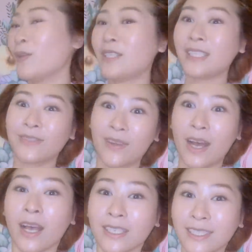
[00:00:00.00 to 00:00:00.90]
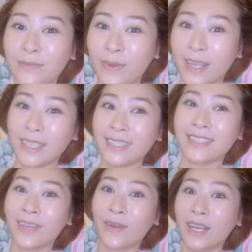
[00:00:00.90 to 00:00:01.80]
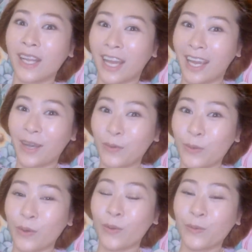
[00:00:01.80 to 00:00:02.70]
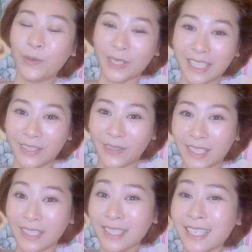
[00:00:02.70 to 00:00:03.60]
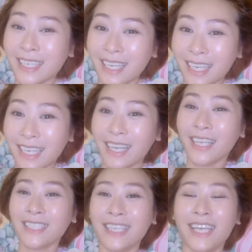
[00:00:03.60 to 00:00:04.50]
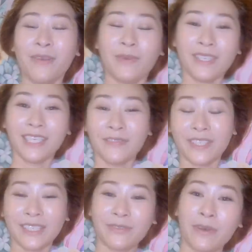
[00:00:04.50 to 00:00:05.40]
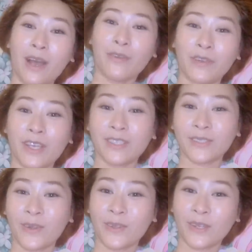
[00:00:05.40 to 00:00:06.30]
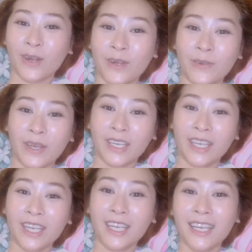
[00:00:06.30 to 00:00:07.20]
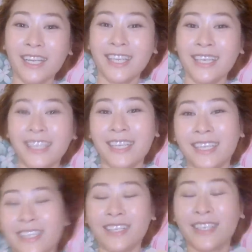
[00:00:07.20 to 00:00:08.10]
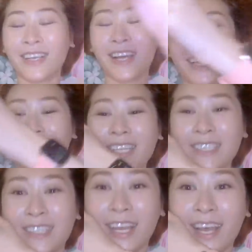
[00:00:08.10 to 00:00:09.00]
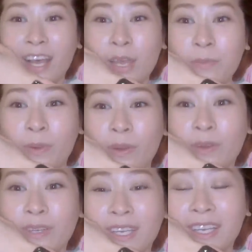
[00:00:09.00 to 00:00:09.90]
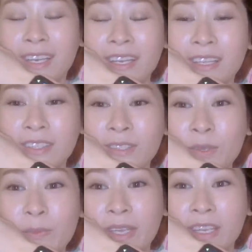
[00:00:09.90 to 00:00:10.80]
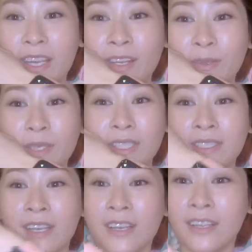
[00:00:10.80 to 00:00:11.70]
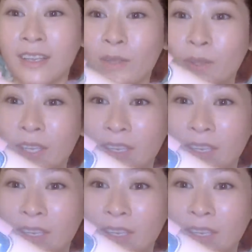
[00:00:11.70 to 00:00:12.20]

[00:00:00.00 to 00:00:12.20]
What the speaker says: which is why Simba is going like, whoa, really crazy. Gosh, I can't believe he's 5 years old already. Girlies, I burned so many calories. Look.